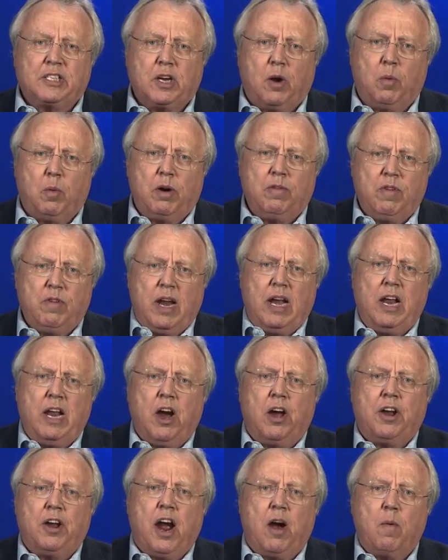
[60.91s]
So we're
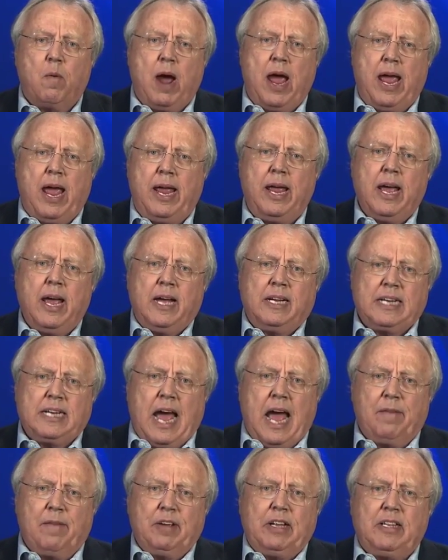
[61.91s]
really on our way
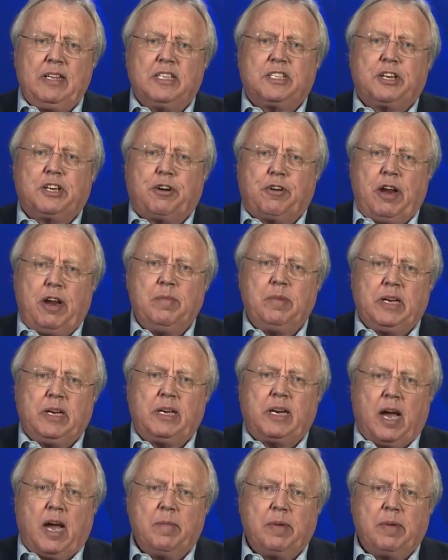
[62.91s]
to having this agreement